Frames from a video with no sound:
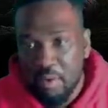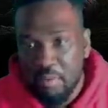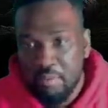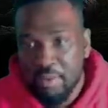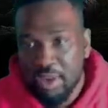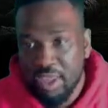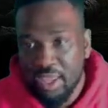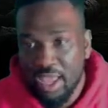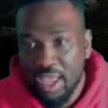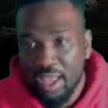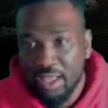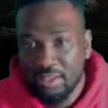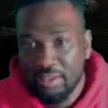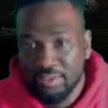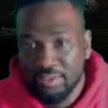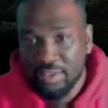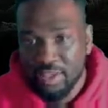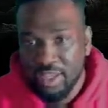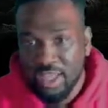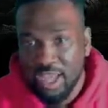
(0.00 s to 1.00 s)
But yeah,
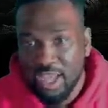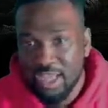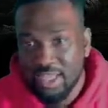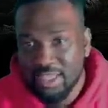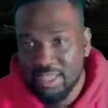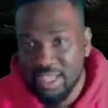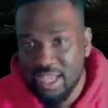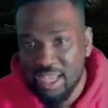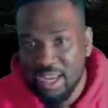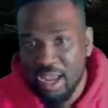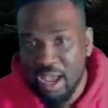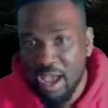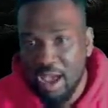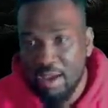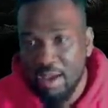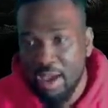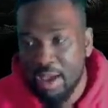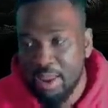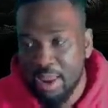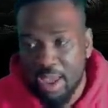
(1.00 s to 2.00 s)
like I said,
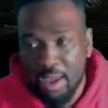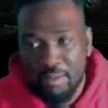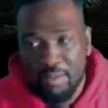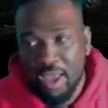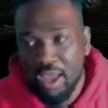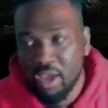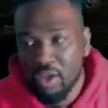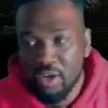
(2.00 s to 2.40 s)
I'm not